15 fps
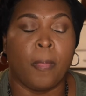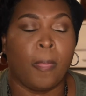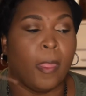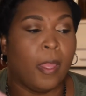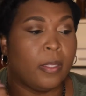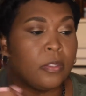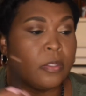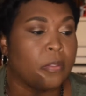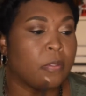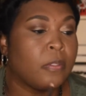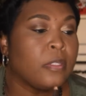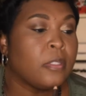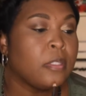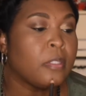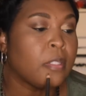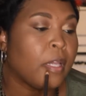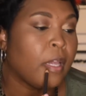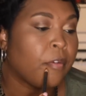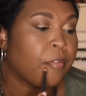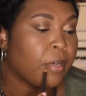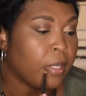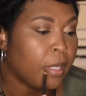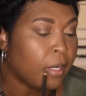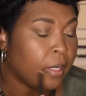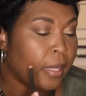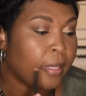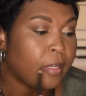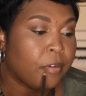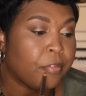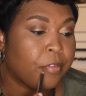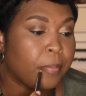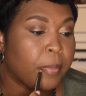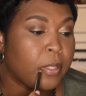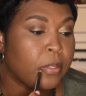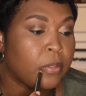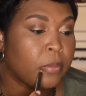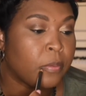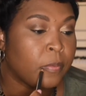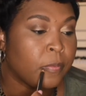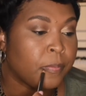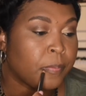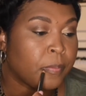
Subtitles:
And so this is an everyday liner for me too.